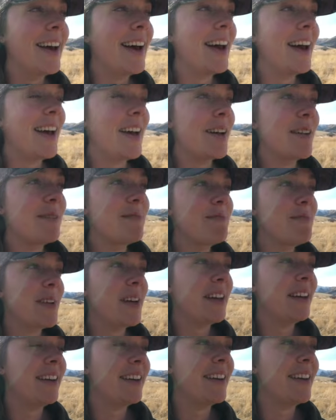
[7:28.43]
Um,
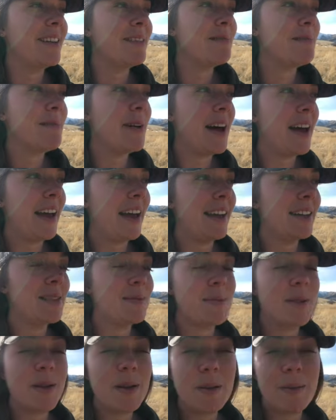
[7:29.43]
but it's
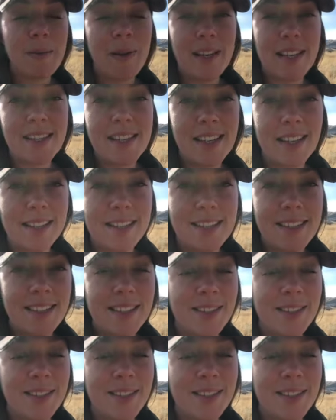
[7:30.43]
pretty amazing